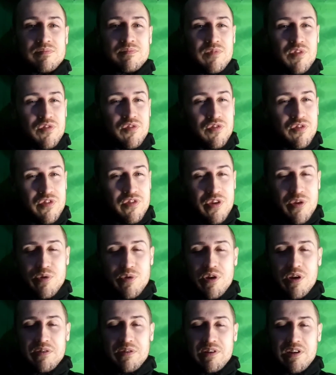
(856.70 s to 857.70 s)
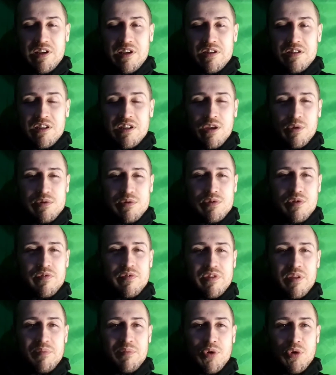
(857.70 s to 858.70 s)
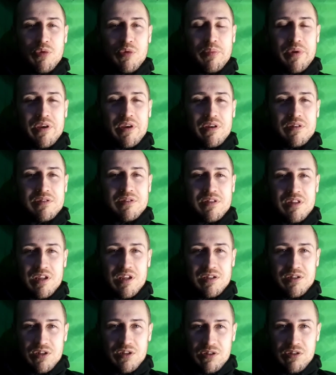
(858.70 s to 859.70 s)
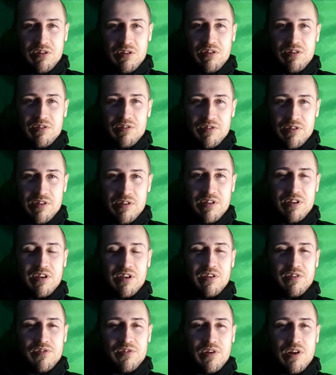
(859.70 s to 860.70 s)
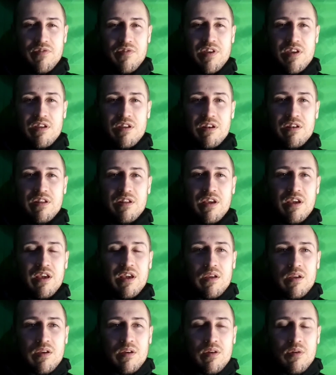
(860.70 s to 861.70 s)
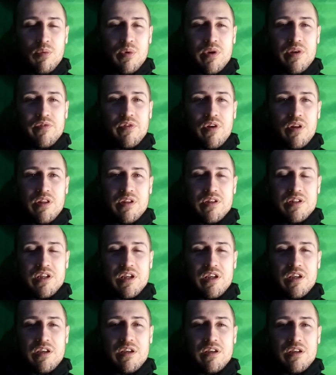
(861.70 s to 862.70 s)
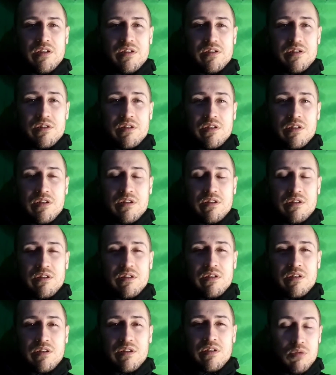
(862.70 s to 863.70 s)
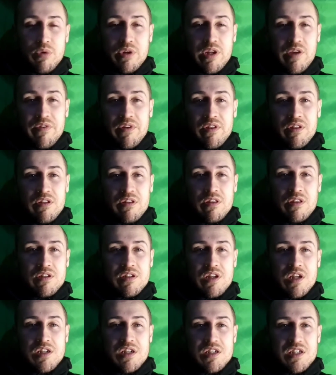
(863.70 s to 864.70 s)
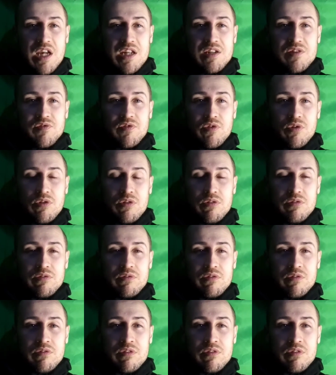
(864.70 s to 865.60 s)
A few years later, I was over the moon because they turned fully vegan. We'd volunteer to whatever the teachers asked for.